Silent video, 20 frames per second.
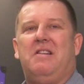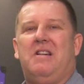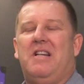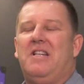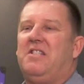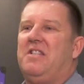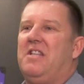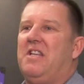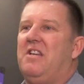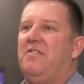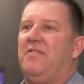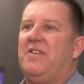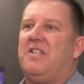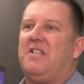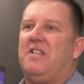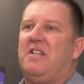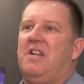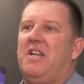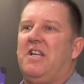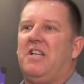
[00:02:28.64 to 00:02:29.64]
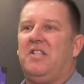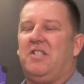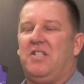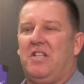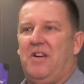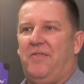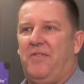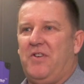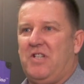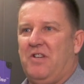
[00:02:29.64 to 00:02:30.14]
Let's think of it like a
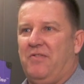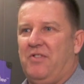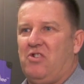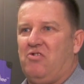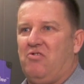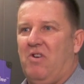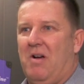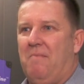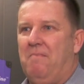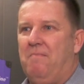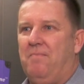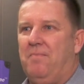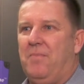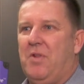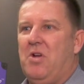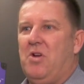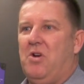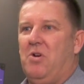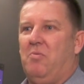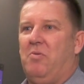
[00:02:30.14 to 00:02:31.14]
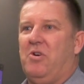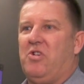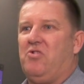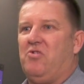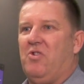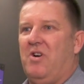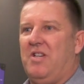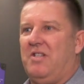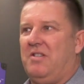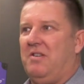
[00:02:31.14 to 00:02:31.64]
surface of a drum. We're
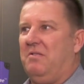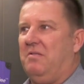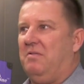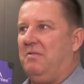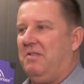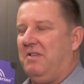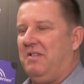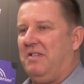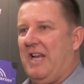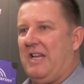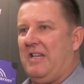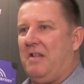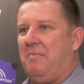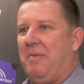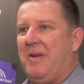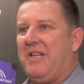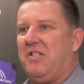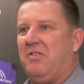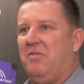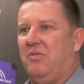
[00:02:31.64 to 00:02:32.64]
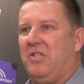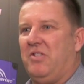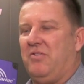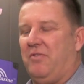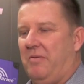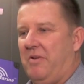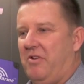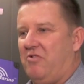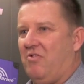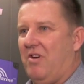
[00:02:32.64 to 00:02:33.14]
trying to get the best noise
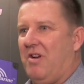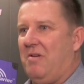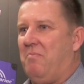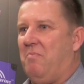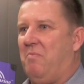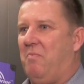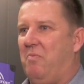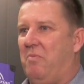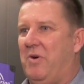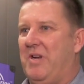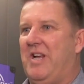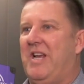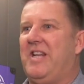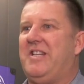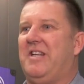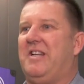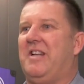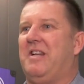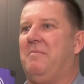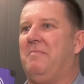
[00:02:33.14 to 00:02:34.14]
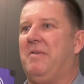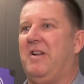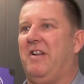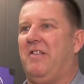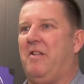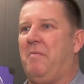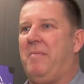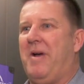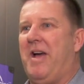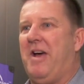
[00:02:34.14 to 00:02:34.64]
from the drum. We've hit it in the middle
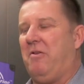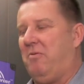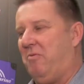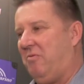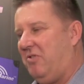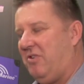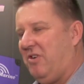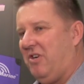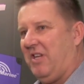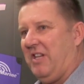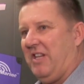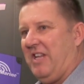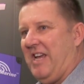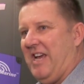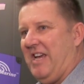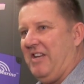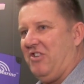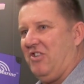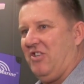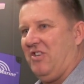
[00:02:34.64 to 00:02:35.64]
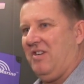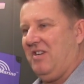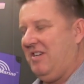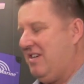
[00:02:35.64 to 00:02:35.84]
of the panel, not at the edge.